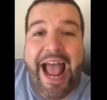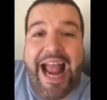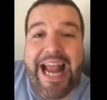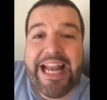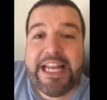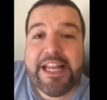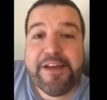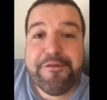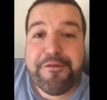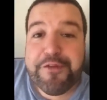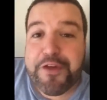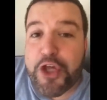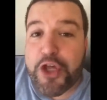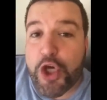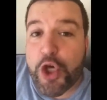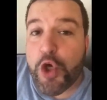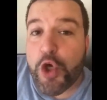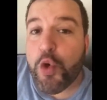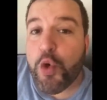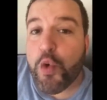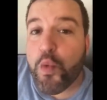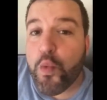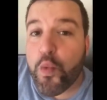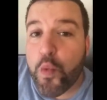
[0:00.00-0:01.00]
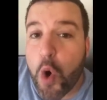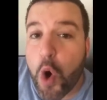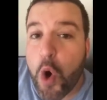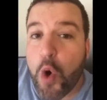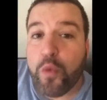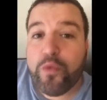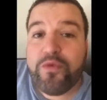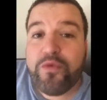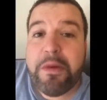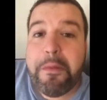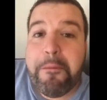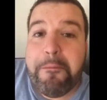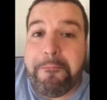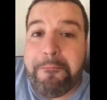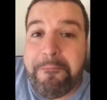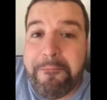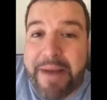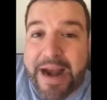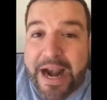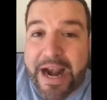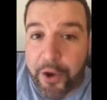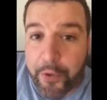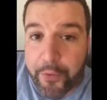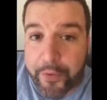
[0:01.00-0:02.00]
And if you won't
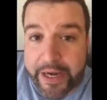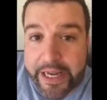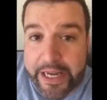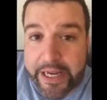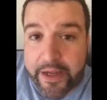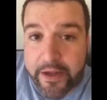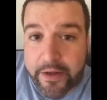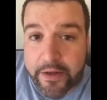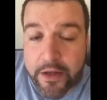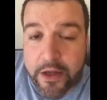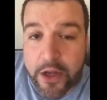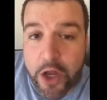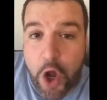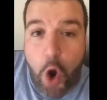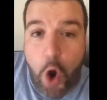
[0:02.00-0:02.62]
marry